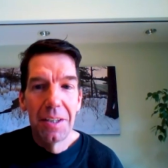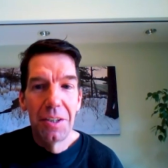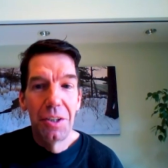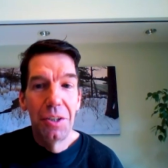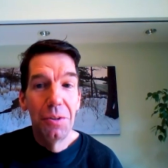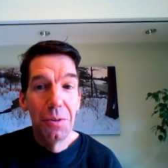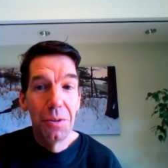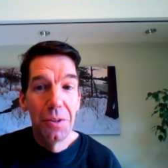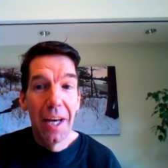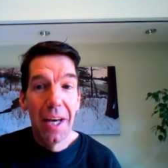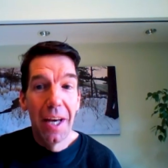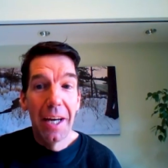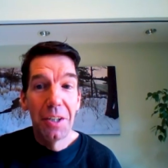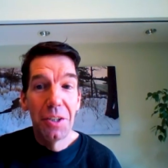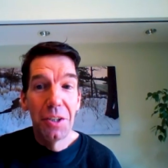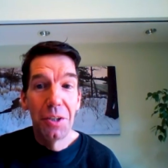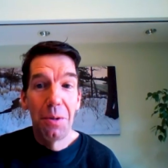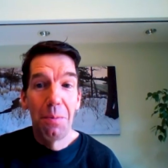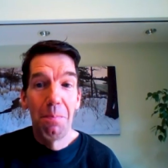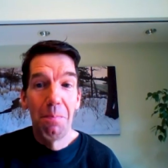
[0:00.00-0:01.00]
She was
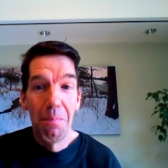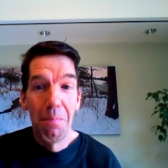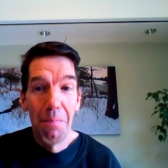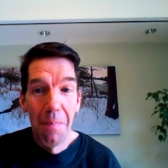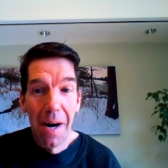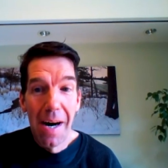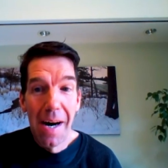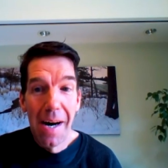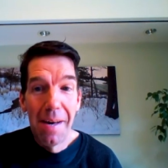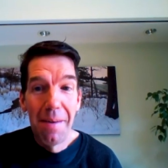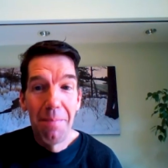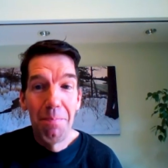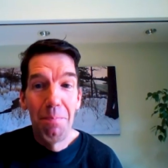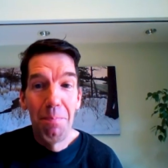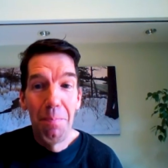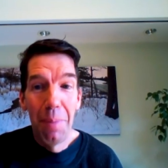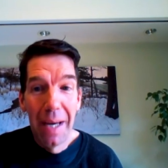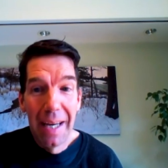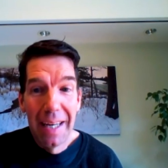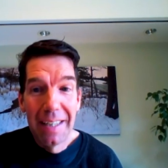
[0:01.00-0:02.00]
actually my
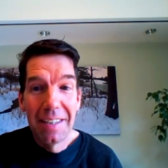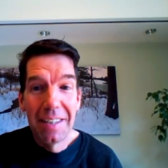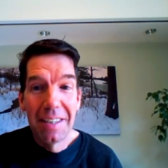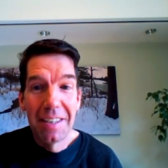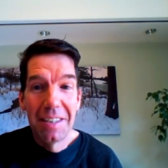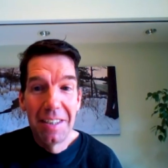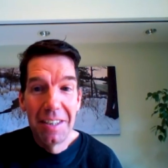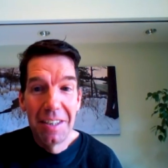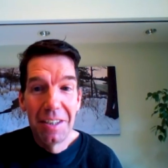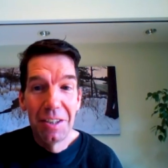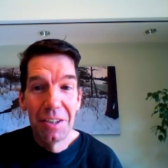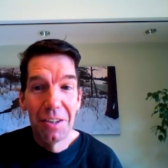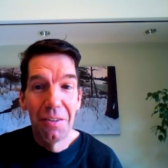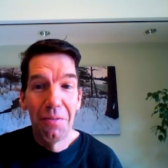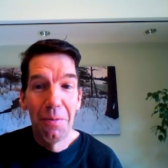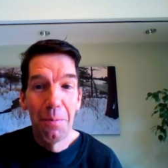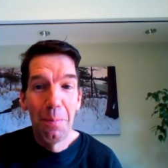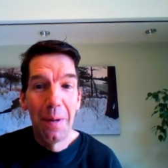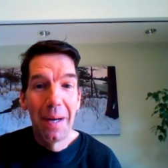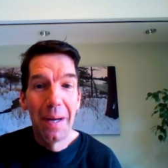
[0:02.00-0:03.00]
painting teacher
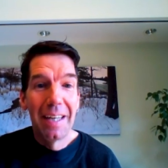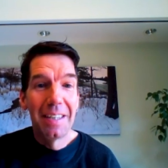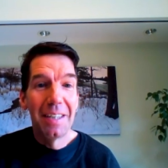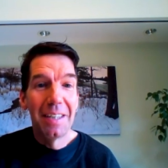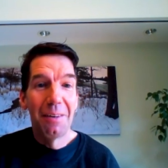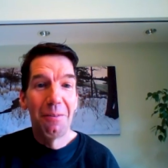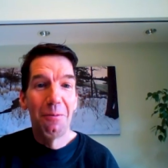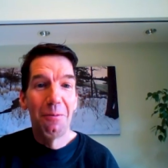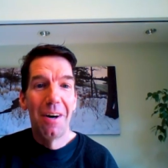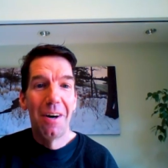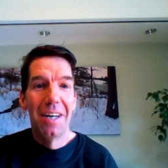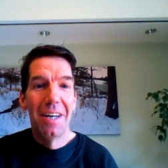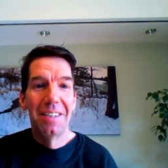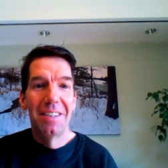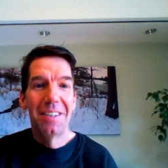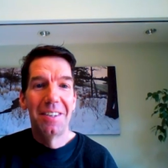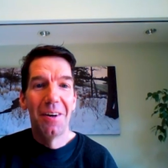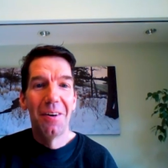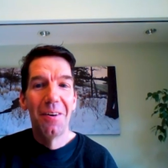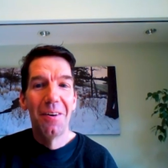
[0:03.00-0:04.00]
for Painting One.
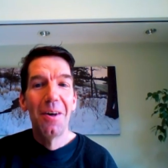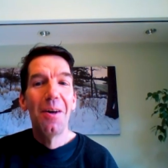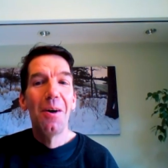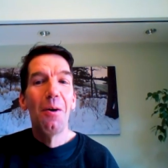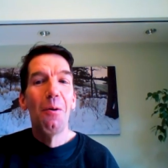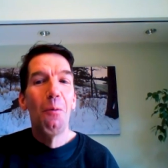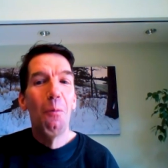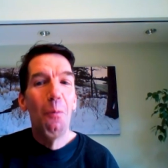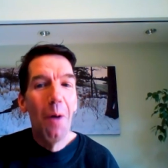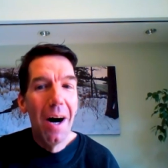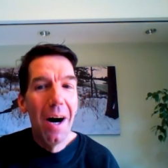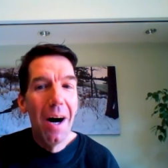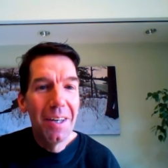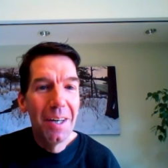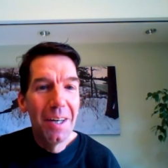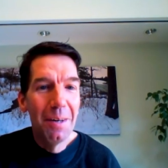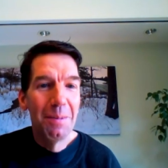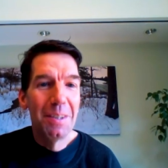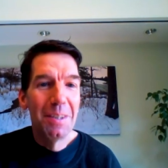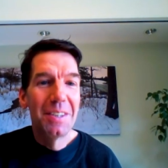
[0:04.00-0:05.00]
So,
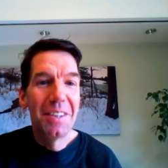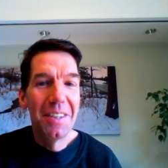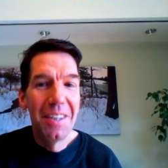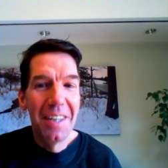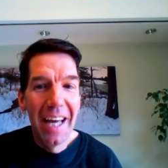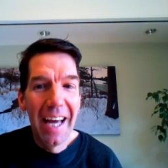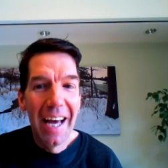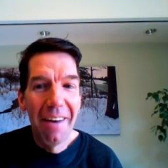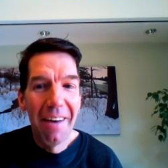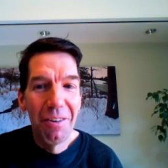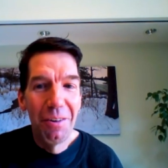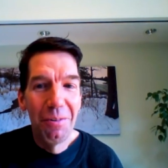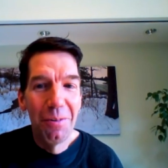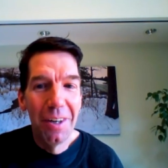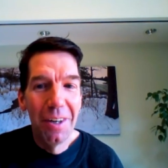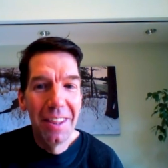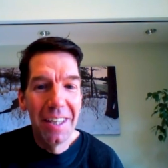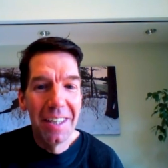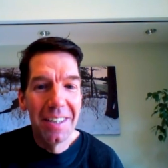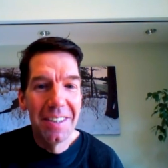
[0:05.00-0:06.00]
welcome. It's good to have you
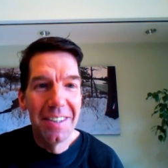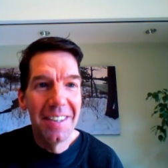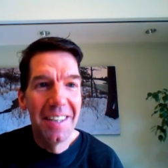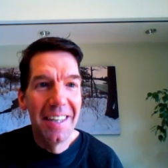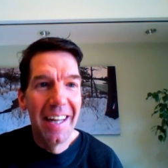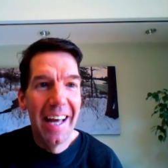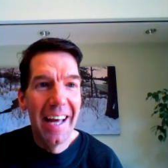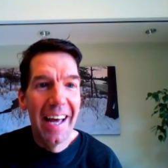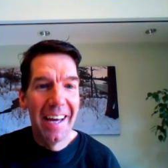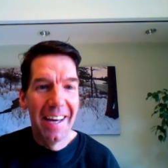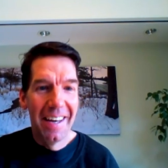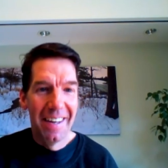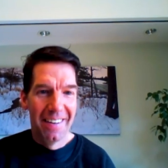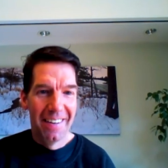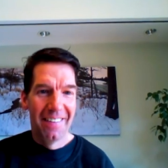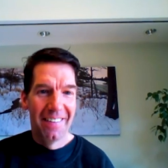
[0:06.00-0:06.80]
with us today.